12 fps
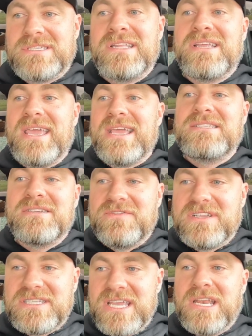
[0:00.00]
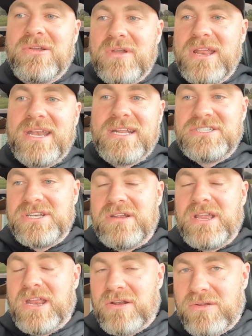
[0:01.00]
In the case of this Integrated
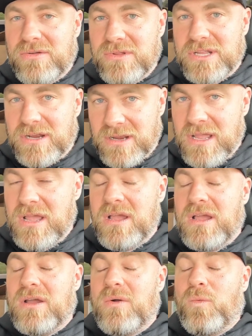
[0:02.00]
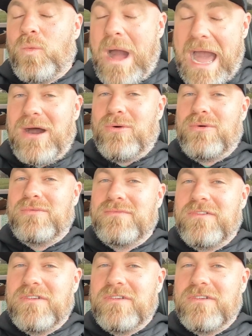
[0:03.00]
Engineering intercooler, wow.